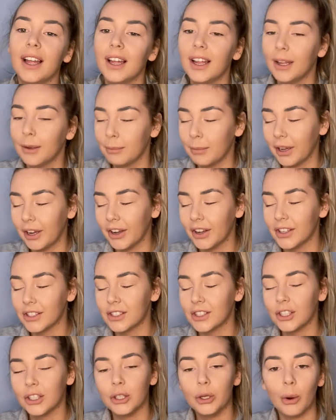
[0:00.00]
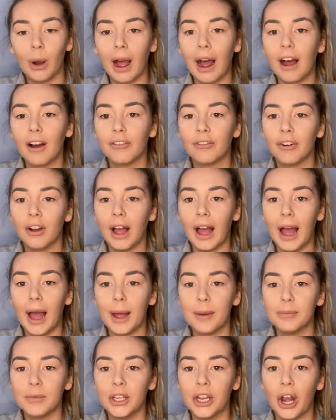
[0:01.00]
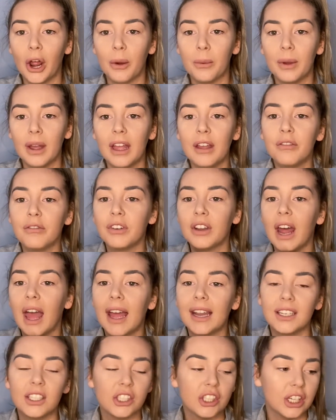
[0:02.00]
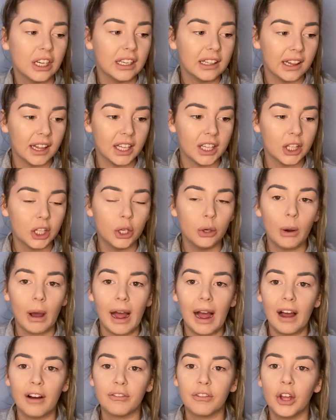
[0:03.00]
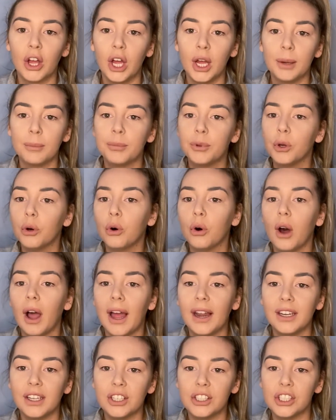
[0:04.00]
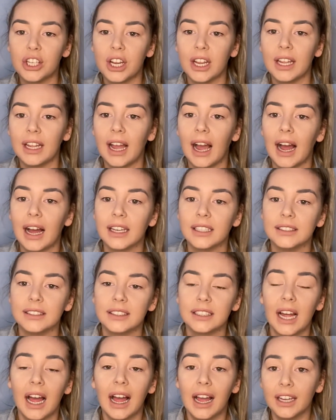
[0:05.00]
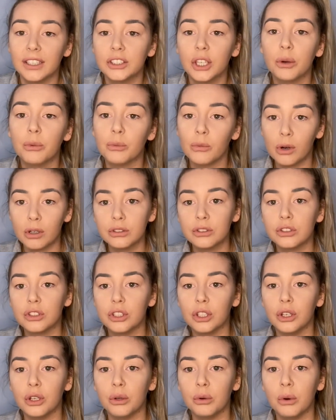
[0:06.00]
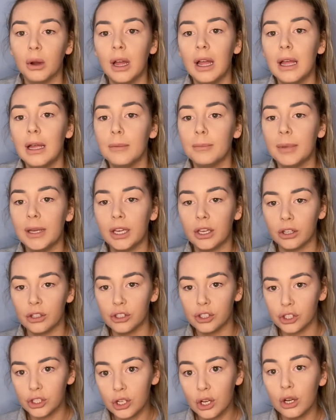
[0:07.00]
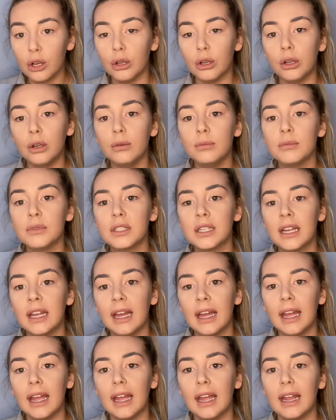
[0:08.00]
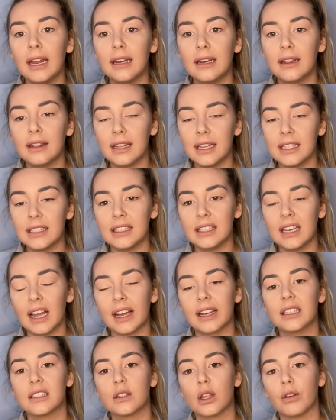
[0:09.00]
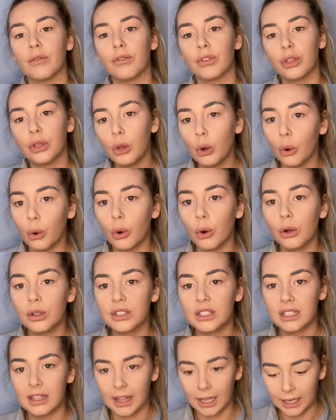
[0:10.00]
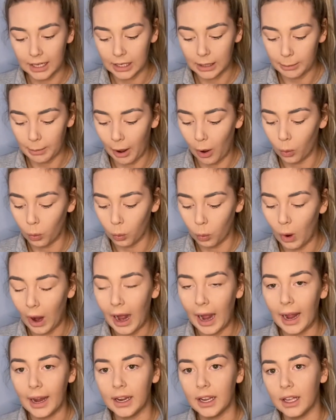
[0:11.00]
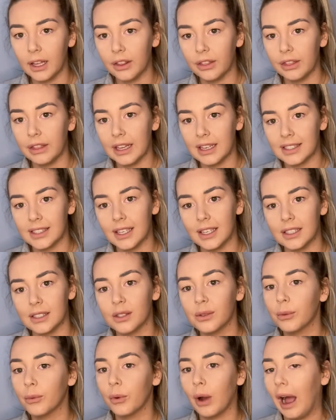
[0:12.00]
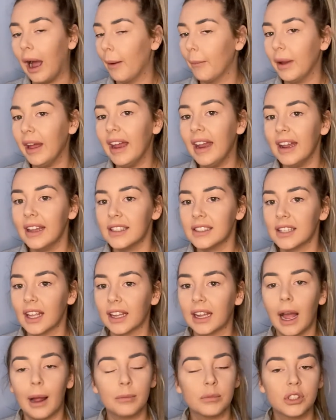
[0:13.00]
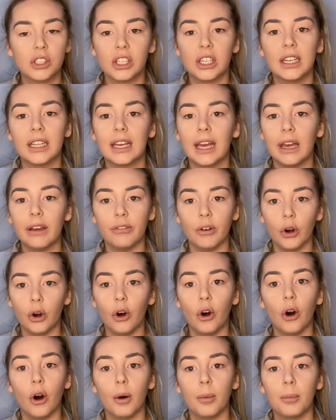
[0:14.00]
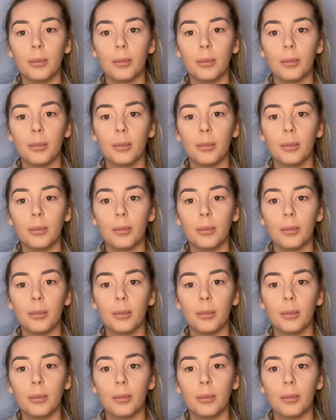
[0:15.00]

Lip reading: because you have, you know, infinite energy. Like, you have pure energy, and I don't want to be consumed in these negative thoughts thinking about why this is how it is. Like, I'm just going to give it up,